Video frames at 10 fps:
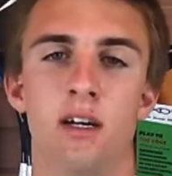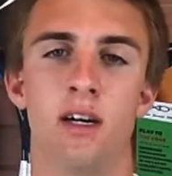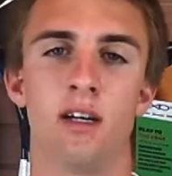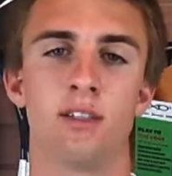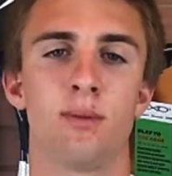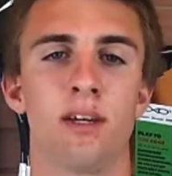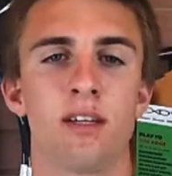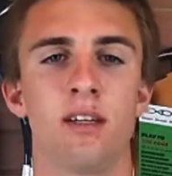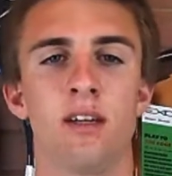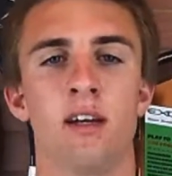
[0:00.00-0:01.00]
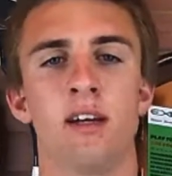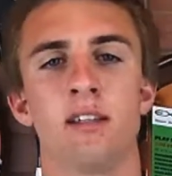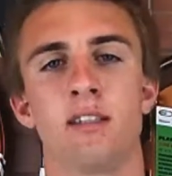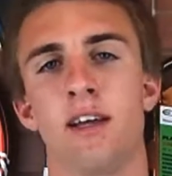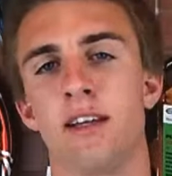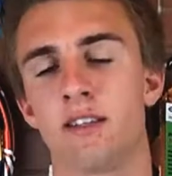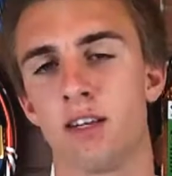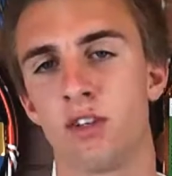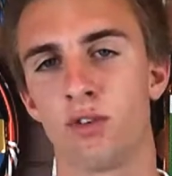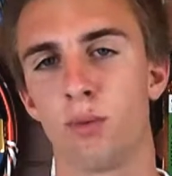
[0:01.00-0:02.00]
Uh, this racket has a head
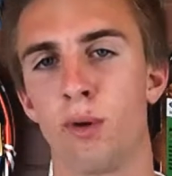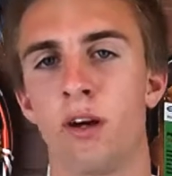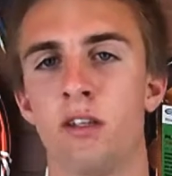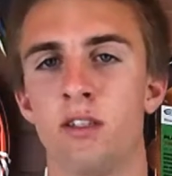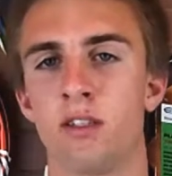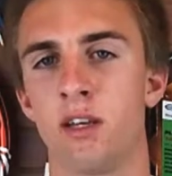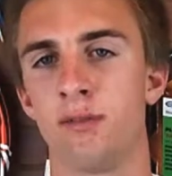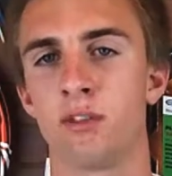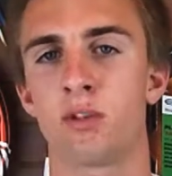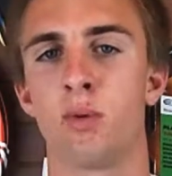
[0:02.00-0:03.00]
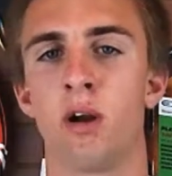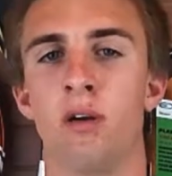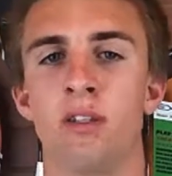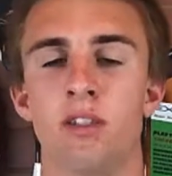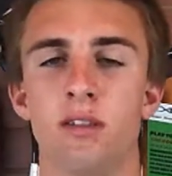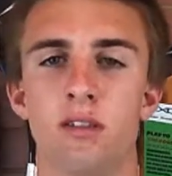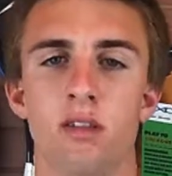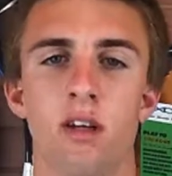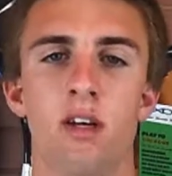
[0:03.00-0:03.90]
size of one hundred seven square inches,